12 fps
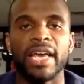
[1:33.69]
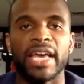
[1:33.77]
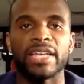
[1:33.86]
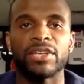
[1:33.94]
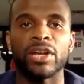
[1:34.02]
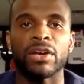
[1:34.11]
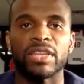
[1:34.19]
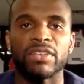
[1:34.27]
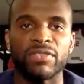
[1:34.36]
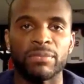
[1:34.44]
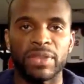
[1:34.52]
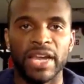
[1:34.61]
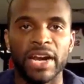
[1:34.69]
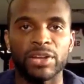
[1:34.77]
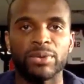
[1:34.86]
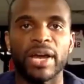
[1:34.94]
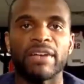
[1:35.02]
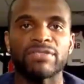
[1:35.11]
And, then from there,
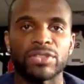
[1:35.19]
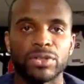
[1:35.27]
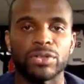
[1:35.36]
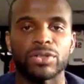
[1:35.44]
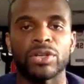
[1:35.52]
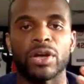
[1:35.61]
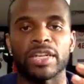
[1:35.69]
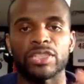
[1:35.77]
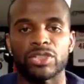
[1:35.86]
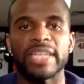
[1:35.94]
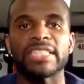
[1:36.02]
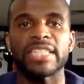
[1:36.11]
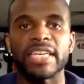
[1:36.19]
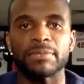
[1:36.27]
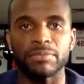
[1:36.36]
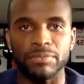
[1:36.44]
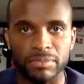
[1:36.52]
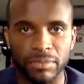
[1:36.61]
you have to, address it
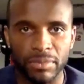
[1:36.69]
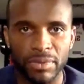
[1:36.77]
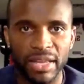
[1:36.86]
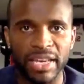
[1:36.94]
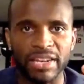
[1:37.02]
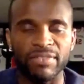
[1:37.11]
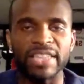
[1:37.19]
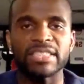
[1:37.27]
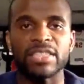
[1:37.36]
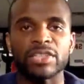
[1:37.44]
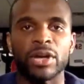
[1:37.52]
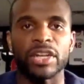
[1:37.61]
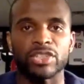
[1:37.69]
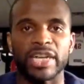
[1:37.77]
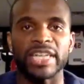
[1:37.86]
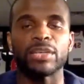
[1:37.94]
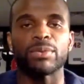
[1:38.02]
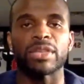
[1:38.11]
and
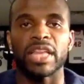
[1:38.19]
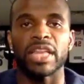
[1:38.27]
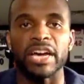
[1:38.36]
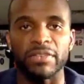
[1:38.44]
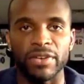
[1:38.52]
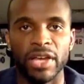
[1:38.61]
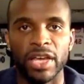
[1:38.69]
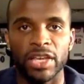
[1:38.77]
address it with love.